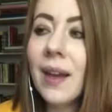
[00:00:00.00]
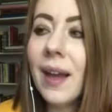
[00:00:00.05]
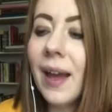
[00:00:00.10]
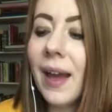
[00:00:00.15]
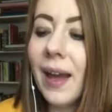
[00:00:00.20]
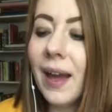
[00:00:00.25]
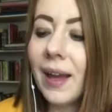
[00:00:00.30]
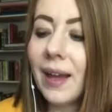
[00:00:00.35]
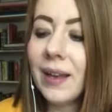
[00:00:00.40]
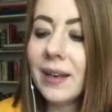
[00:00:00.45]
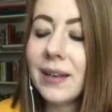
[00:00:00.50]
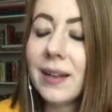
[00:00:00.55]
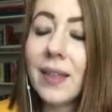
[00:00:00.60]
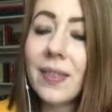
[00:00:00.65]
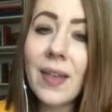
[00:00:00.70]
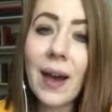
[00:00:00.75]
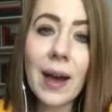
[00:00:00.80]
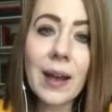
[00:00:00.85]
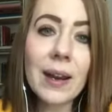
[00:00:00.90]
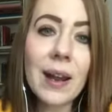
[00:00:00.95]
And
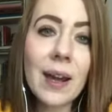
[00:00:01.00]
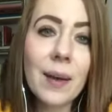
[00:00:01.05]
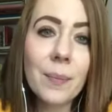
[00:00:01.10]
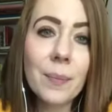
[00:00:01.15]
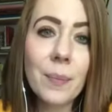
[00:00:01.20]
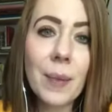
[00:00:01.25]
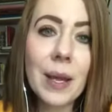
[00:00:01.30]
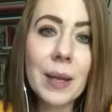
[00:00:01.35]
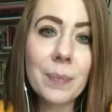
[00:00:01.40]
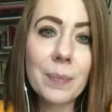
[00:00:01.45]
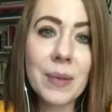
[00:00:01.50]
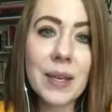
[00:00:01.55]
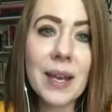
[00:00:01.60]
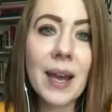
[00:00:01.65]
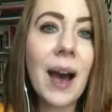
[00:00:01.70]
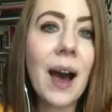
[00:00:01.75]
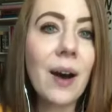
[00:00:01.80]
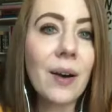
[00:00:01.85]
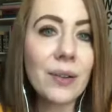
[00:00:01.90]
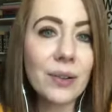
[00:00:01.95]
that might be
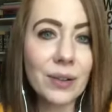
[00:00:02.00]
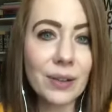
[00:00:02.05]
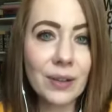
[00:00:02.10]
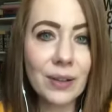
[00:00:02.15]
how they're